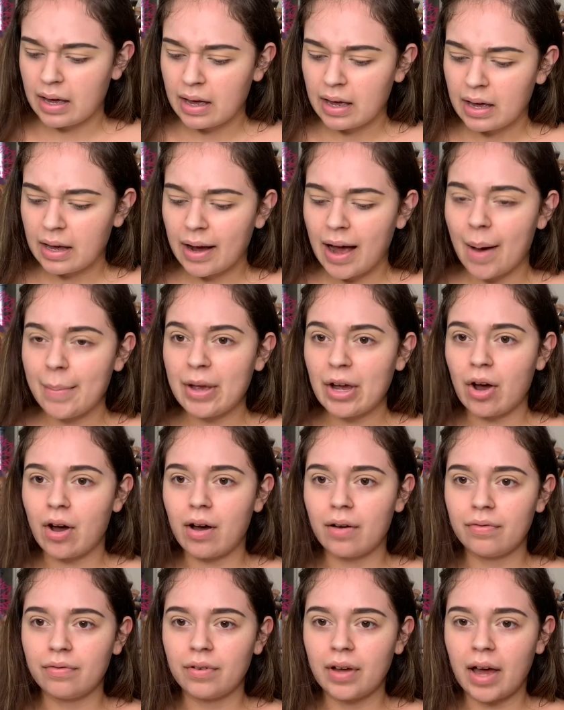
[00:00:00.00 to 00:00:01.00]
coming
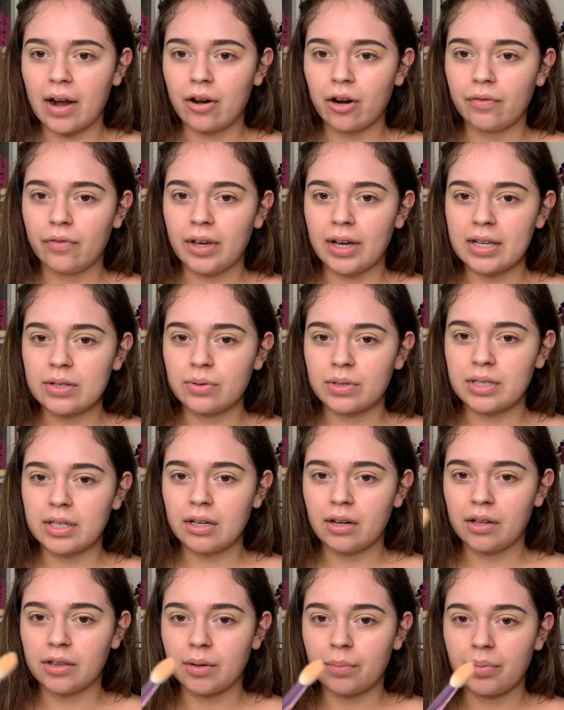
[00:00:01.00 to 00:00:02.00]
off, I don't know if you guys will see it
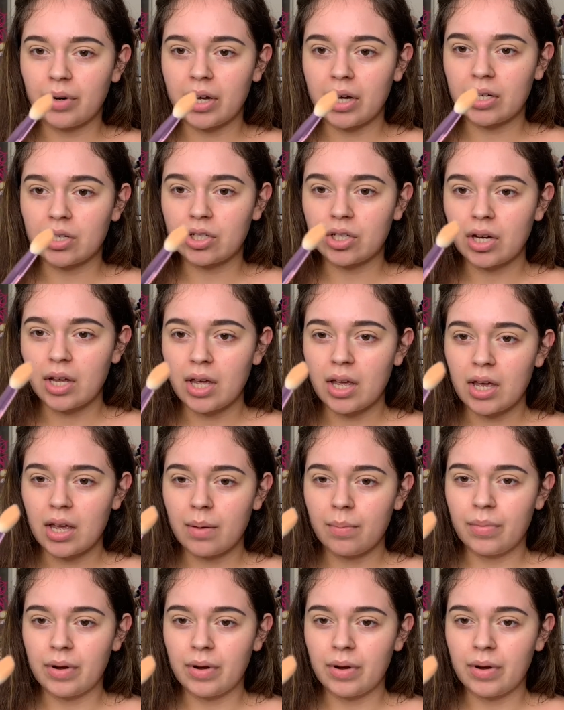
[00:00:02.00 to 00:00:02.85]
on the brush, but